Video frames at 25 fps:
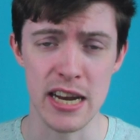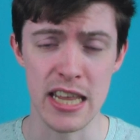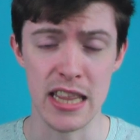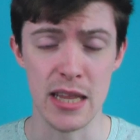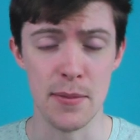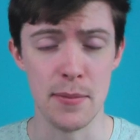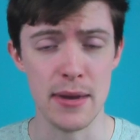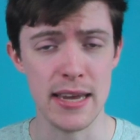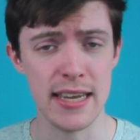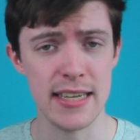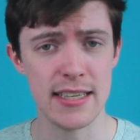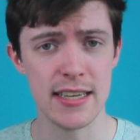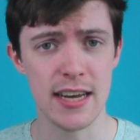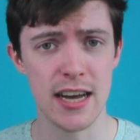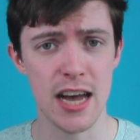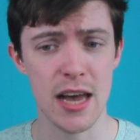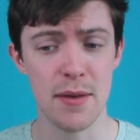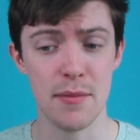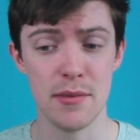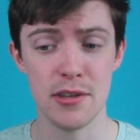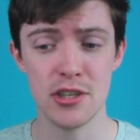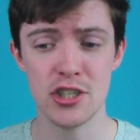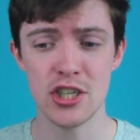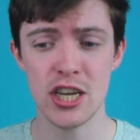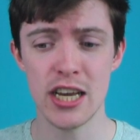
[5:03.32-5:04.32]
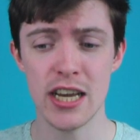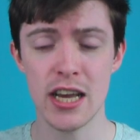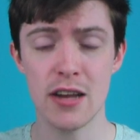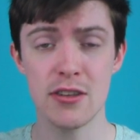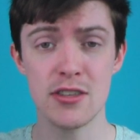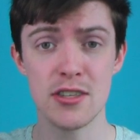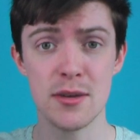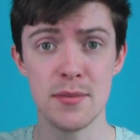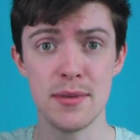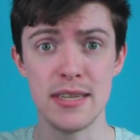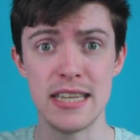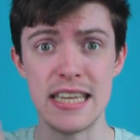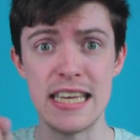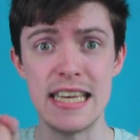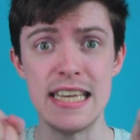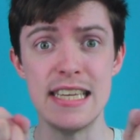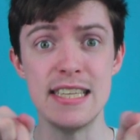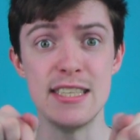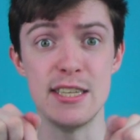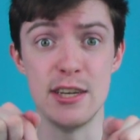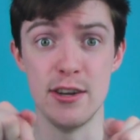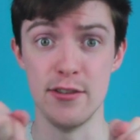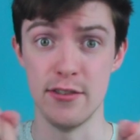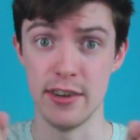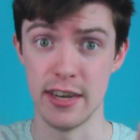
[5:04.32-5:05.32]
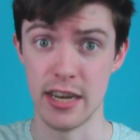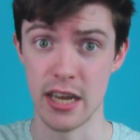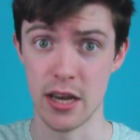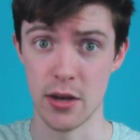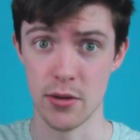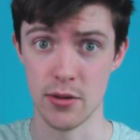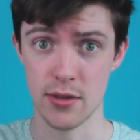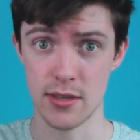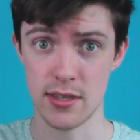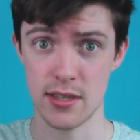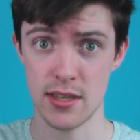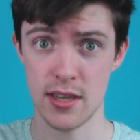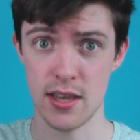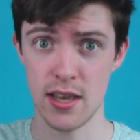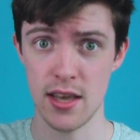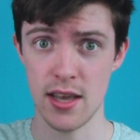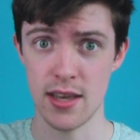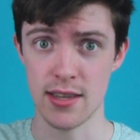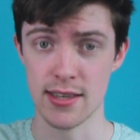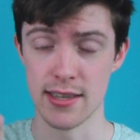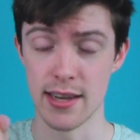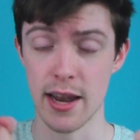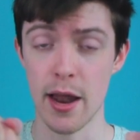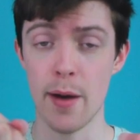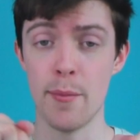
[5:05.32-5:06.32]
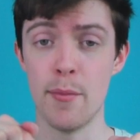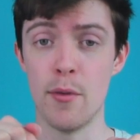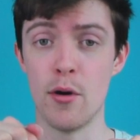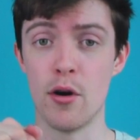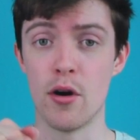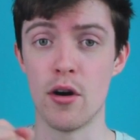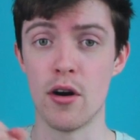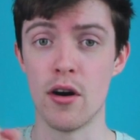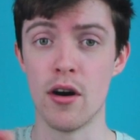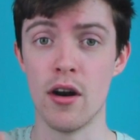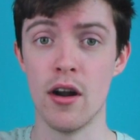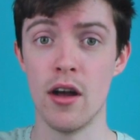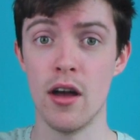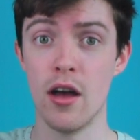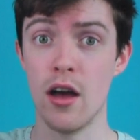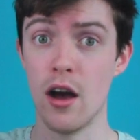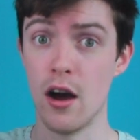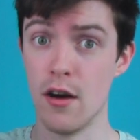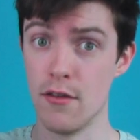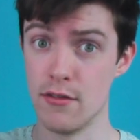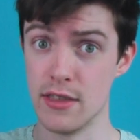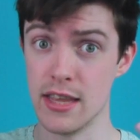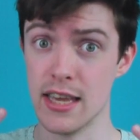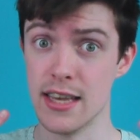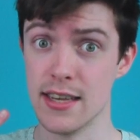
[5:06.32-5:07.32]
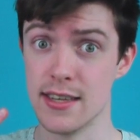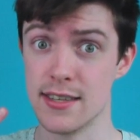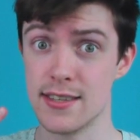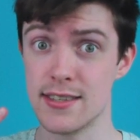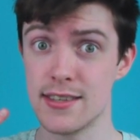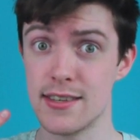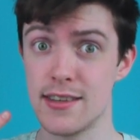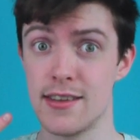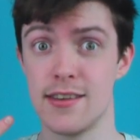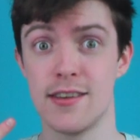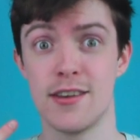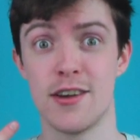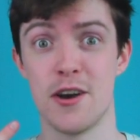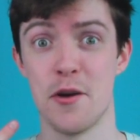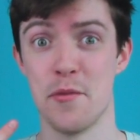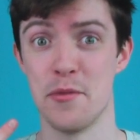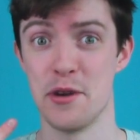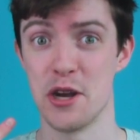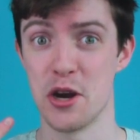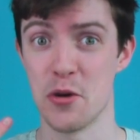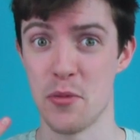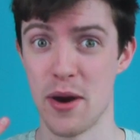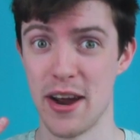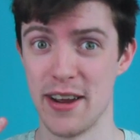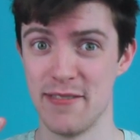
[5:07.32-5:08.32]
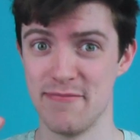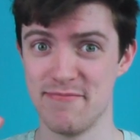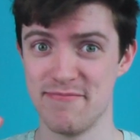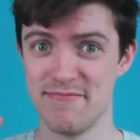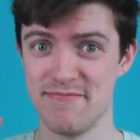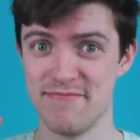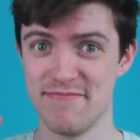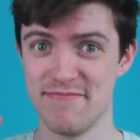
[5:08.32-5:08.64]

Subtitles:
but in the meantime, check out some of these new videos. There's a lot more of this coming your way.